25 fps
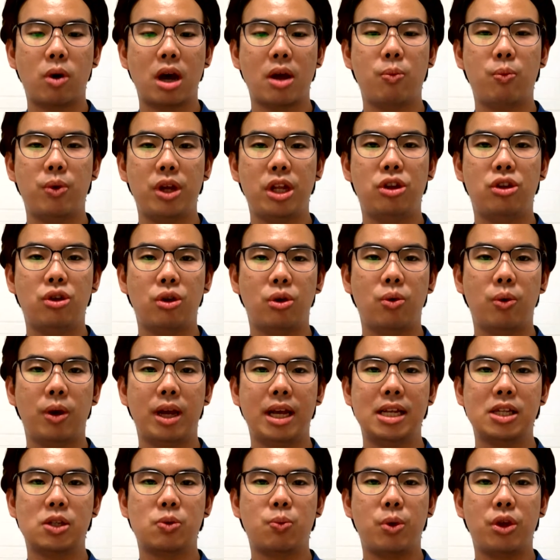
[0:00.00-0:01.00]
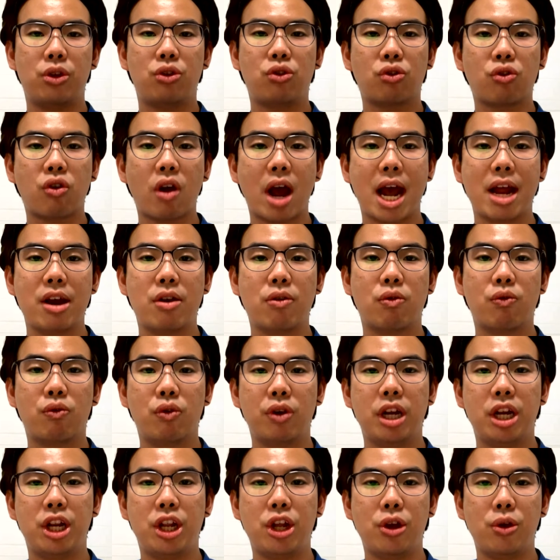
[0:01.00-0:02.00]
what we do is we try to
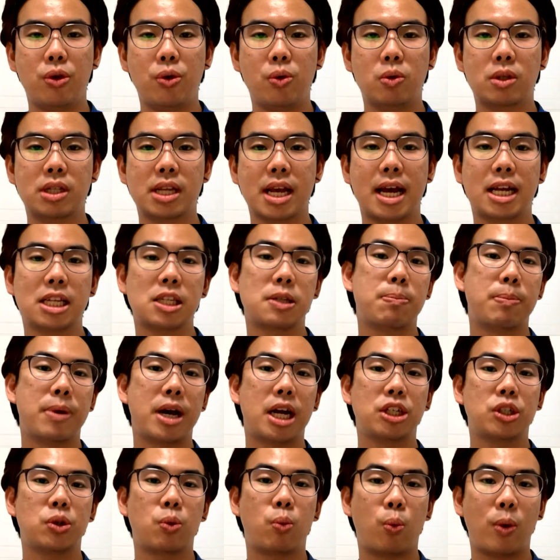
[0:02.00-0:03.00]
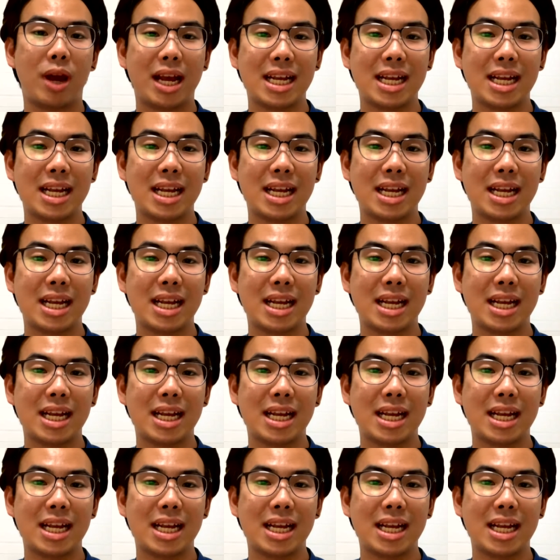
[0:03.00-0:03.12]
reduce as much